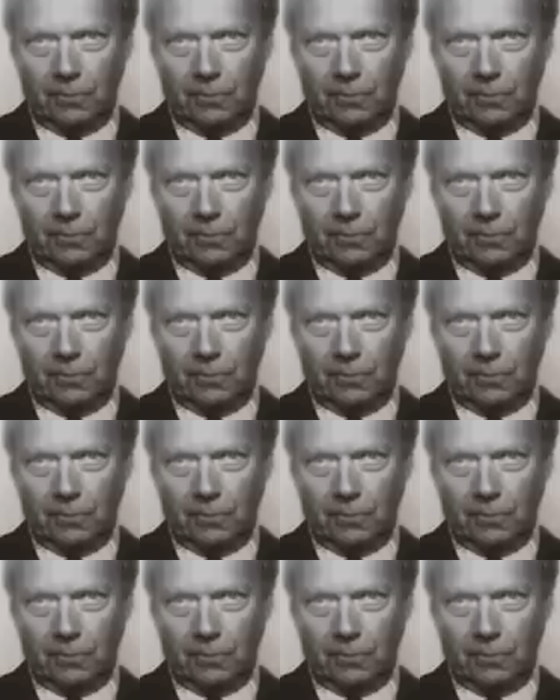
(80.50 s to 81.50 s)

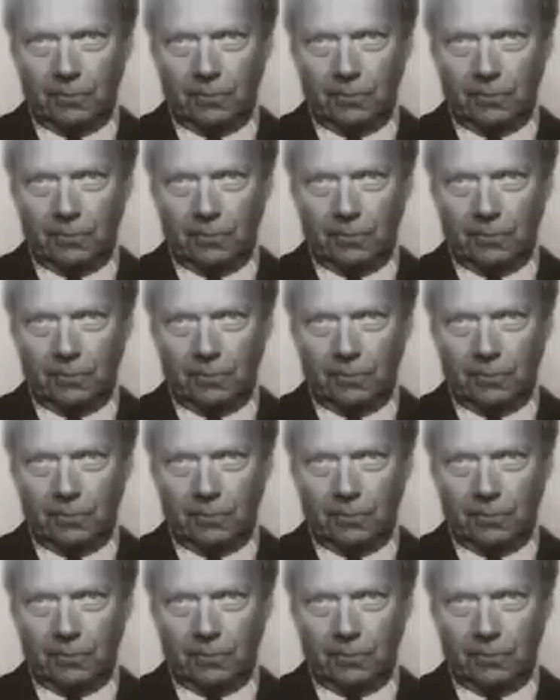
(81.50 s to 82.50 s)

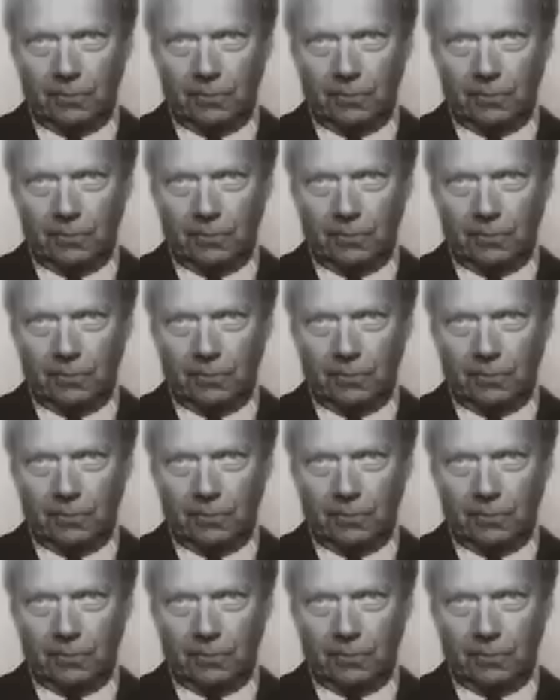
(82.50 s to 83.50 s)

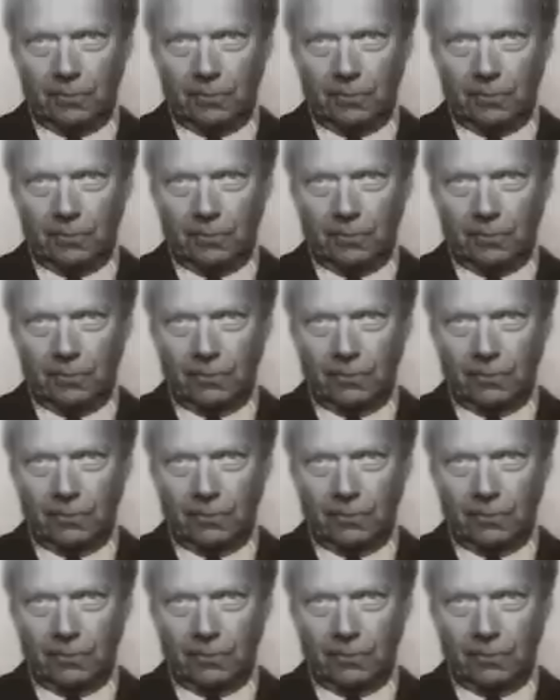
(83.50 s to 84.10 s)
(no lip movement)